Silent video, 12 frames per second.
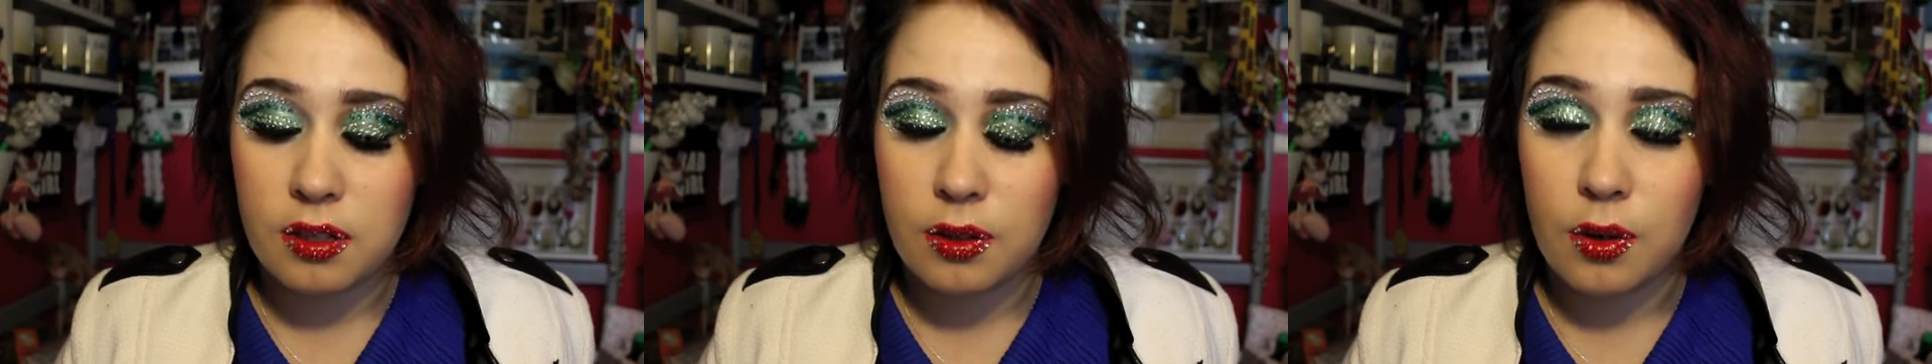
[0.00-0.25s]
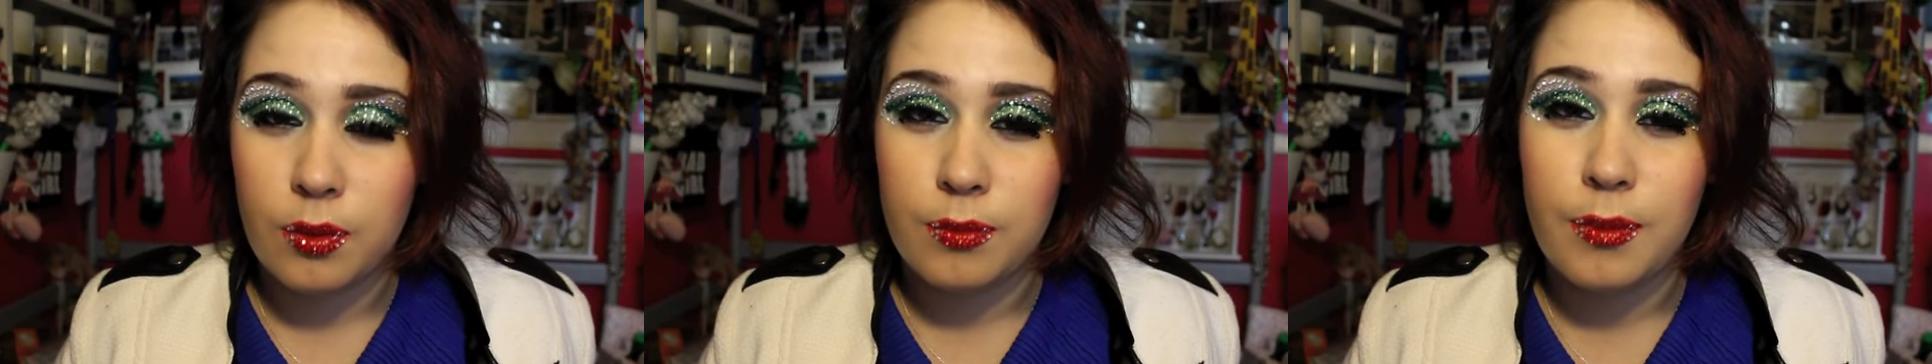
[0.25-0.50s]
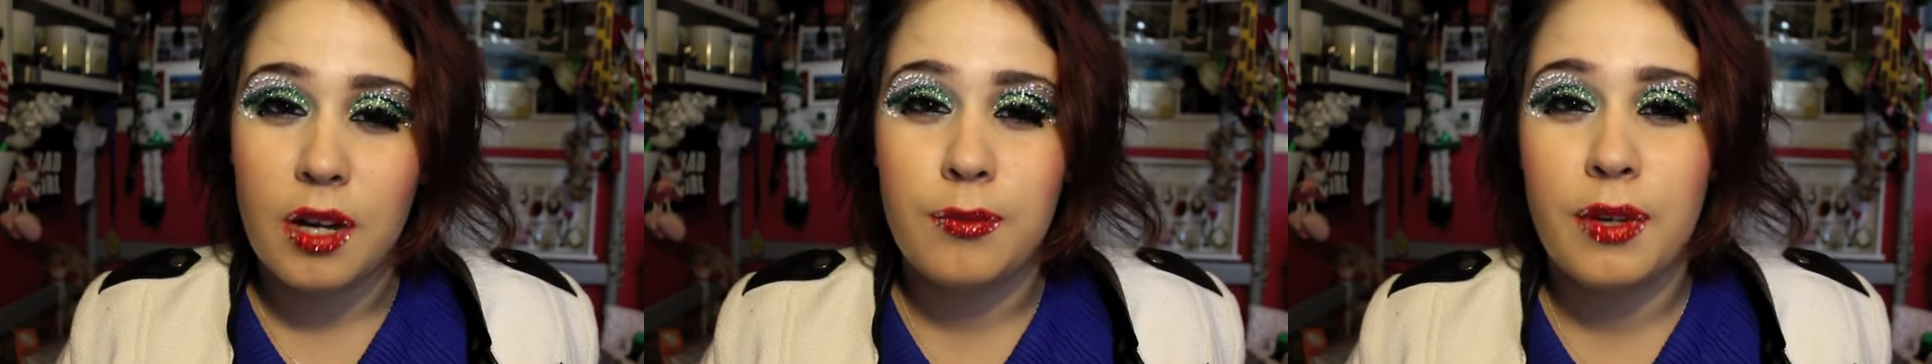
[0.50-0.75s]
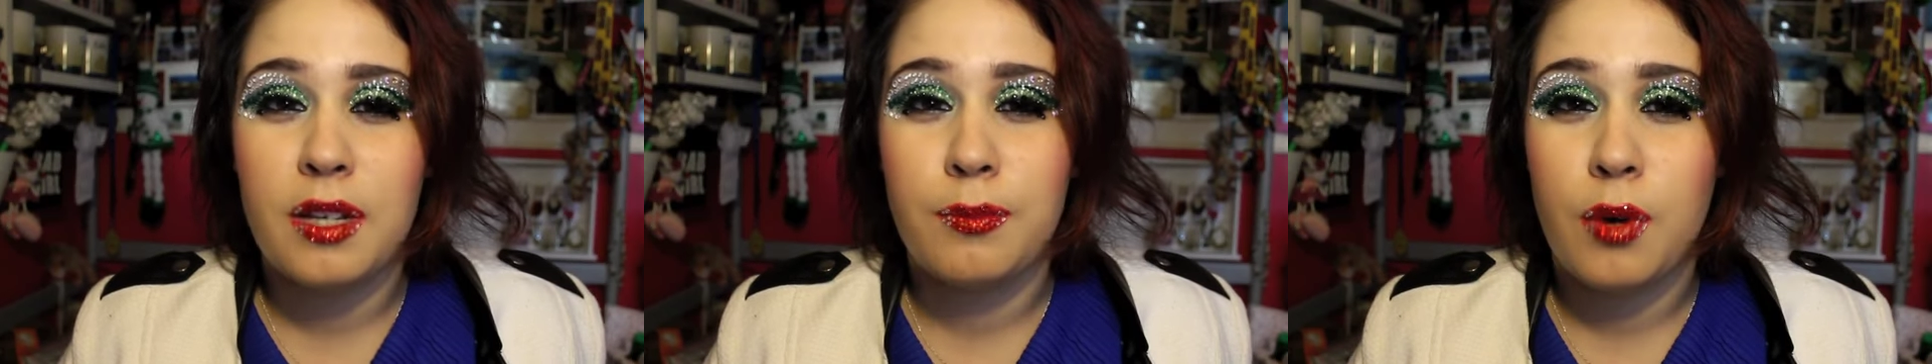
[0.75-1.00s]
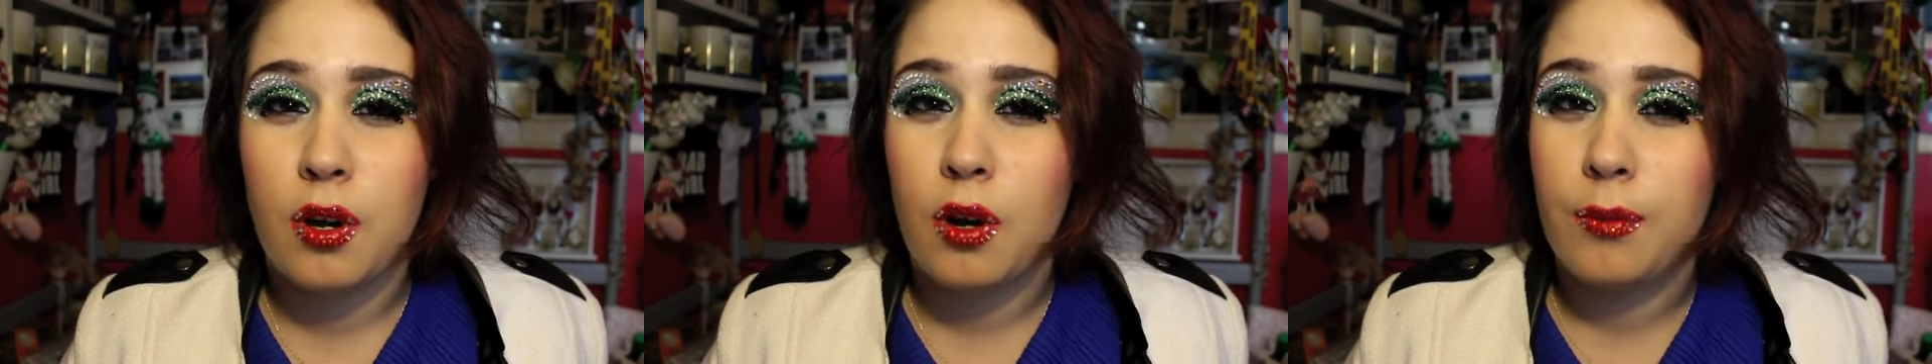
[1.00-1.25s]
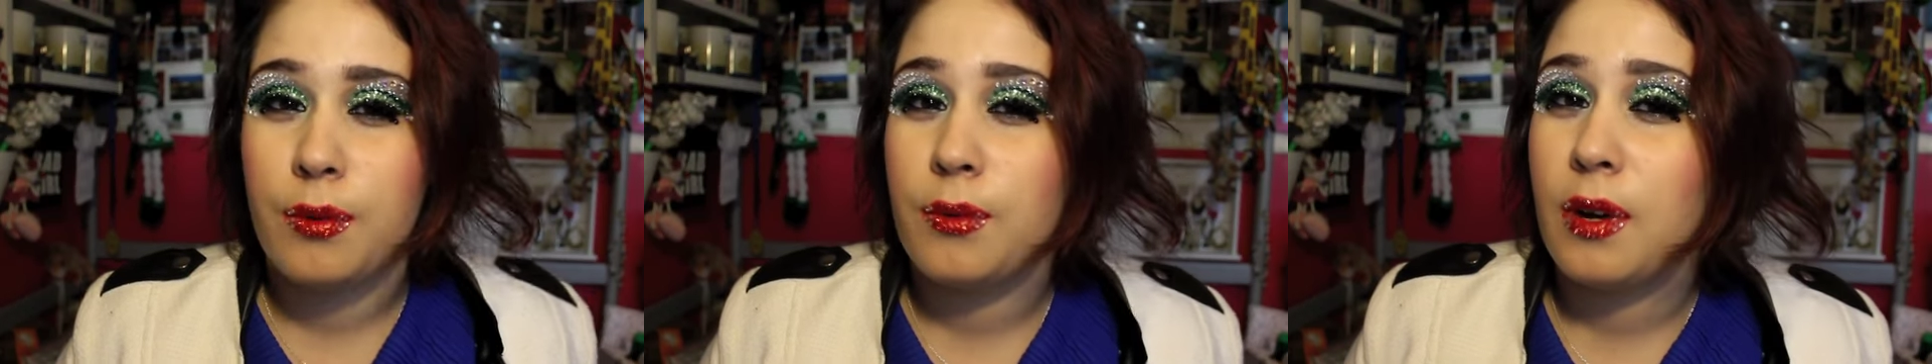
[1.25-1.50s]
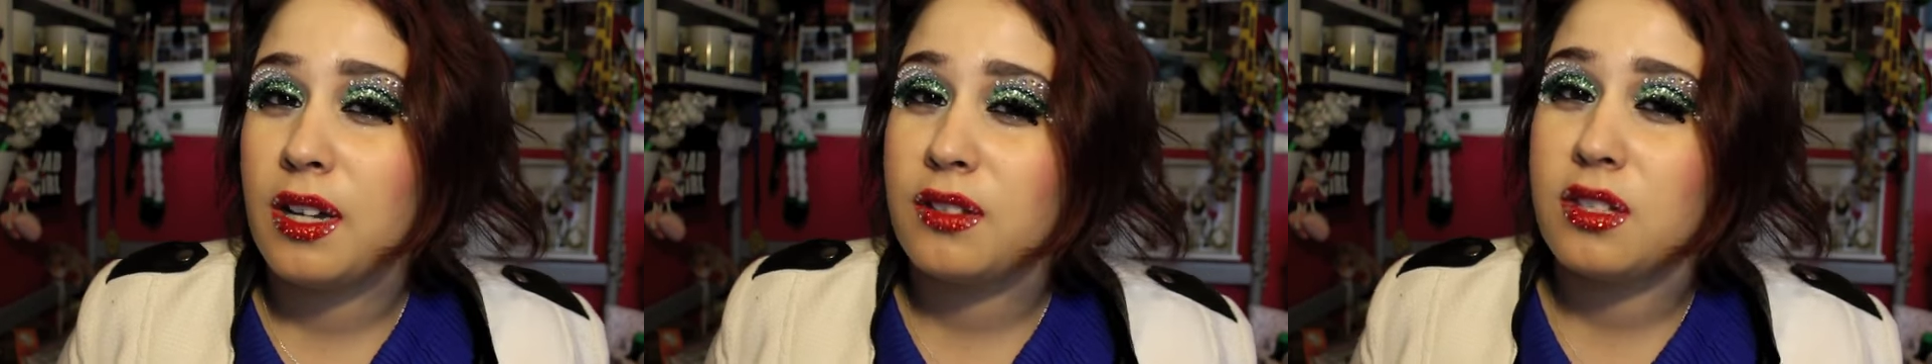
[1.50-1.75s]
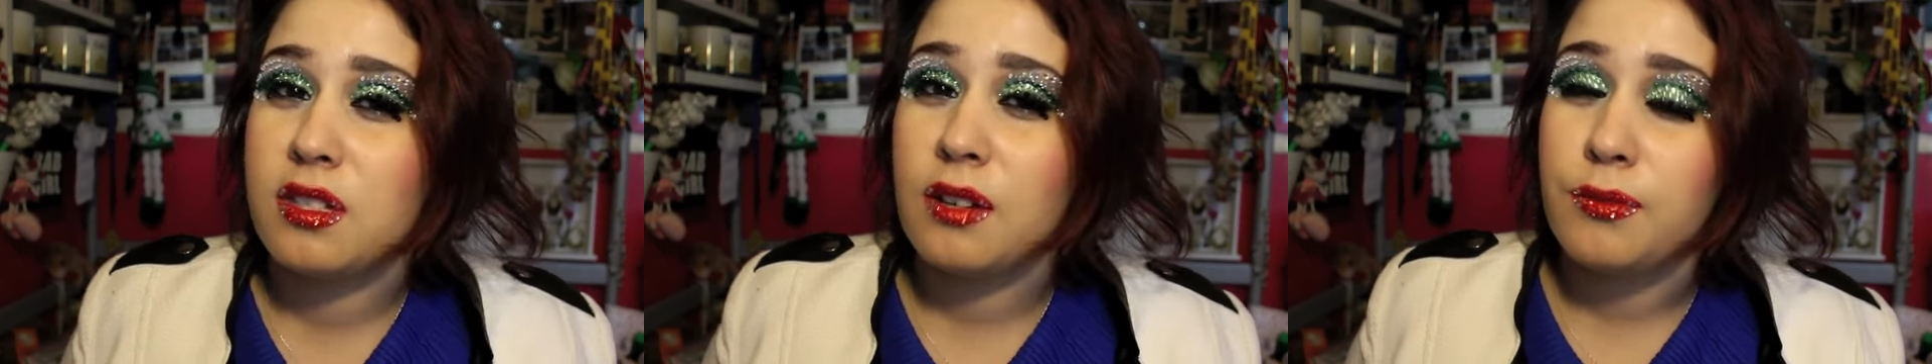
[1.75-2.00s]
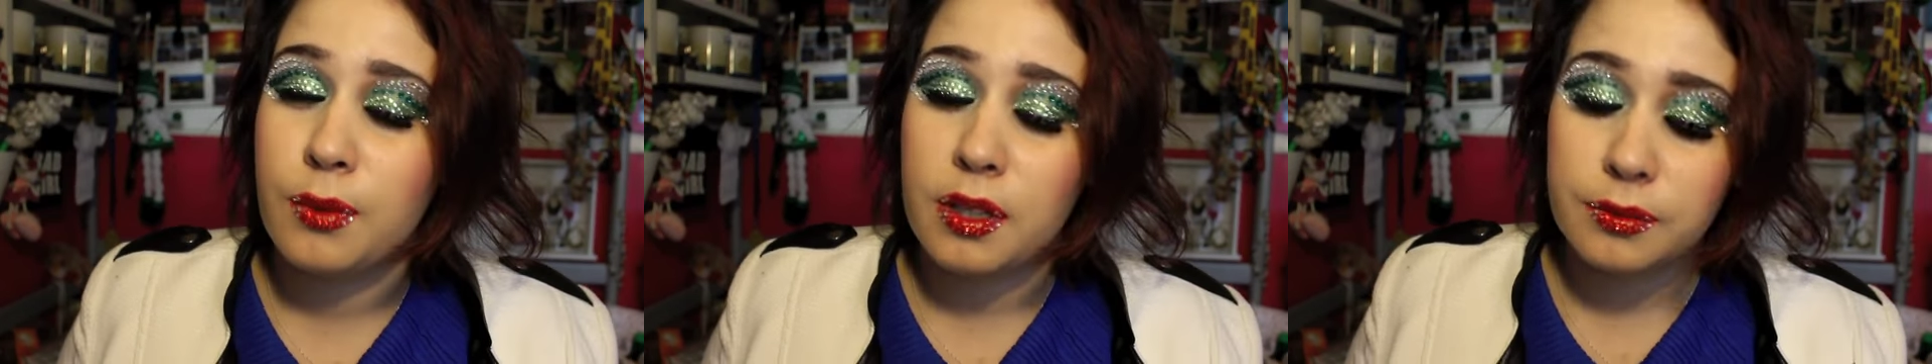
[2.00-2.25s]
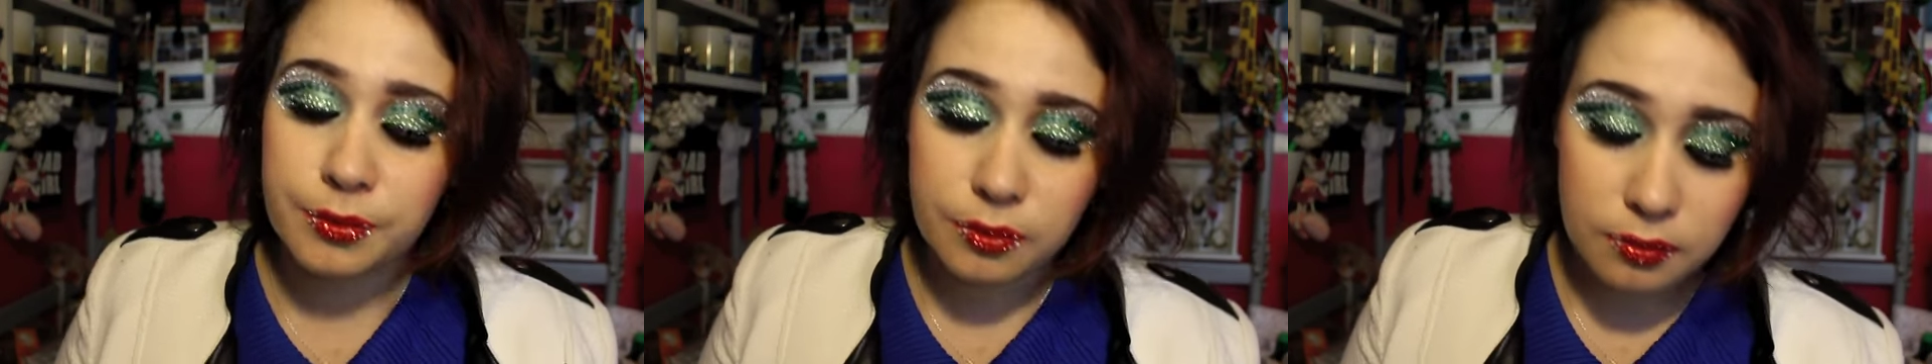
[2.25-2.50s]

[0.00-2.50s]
you know, it might be copyright stuff, but,